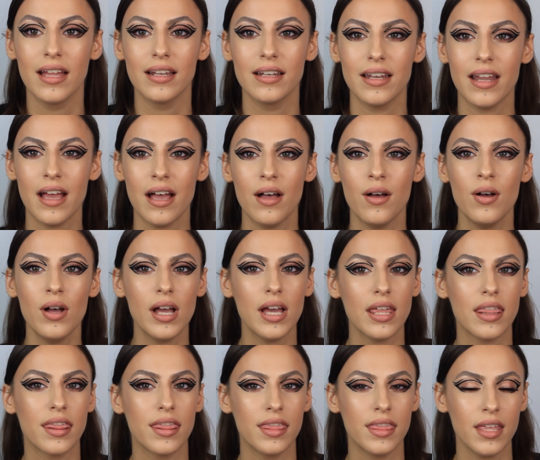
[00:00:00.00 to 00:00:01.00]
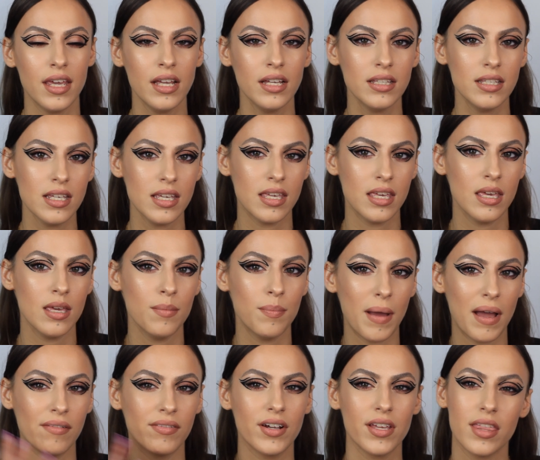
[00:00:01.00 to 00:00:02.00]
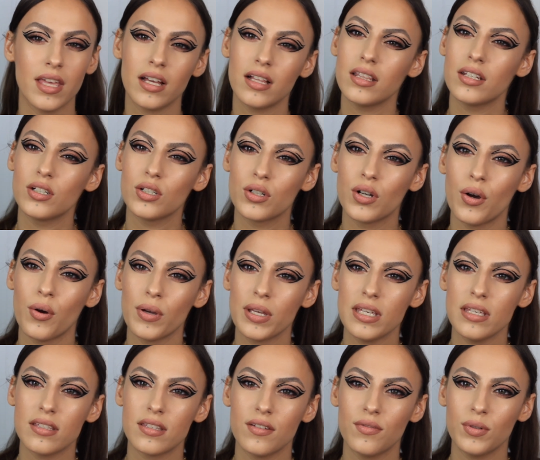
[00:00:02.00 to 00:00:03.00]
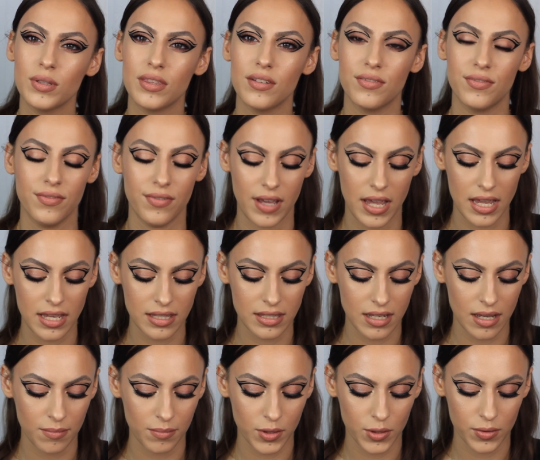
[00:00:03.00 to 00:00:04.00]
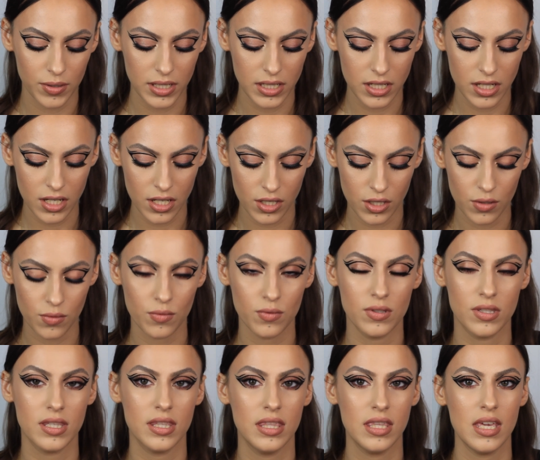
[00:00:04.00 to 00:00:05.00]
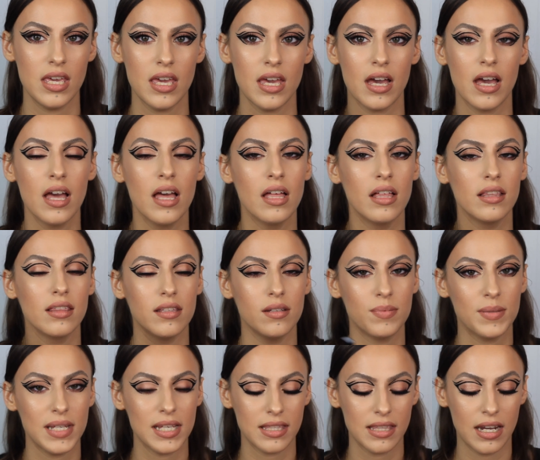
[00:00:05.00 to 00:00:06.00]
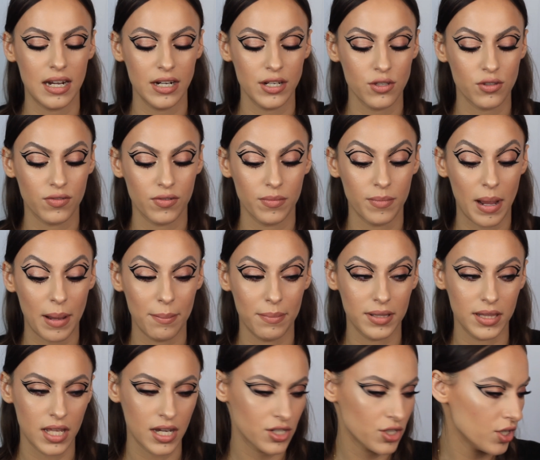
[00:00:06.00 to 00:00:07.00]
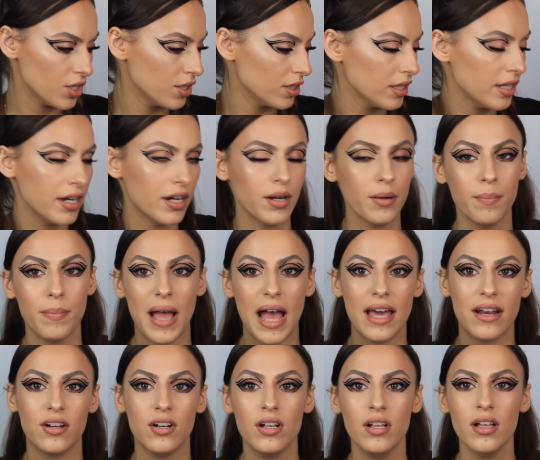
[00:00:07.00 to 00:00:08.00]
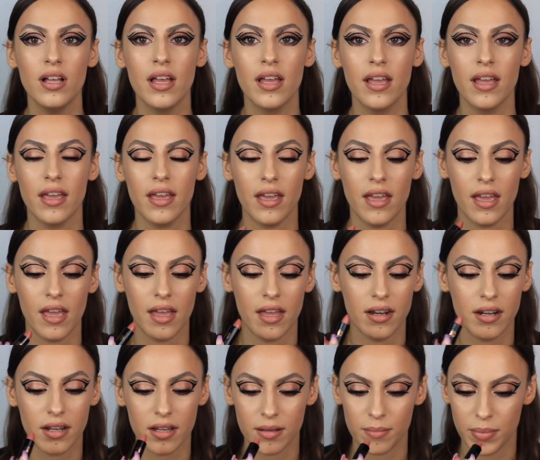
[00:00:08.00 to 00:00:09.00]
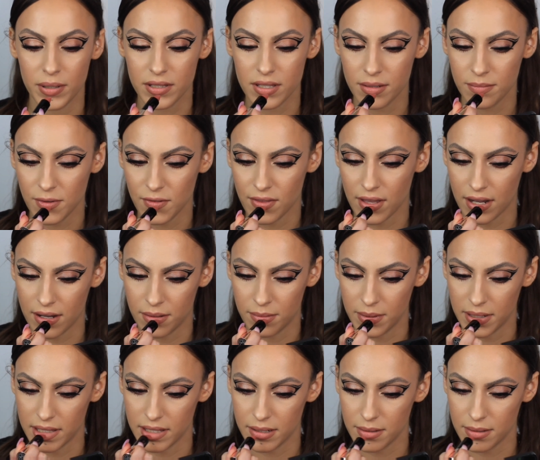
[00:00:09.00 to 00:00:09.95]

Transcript: Now, I think to keep everything a little cohesive with the face, I'm going to use the lipstick that I used for my blush earlier, Petal, and put some of that on my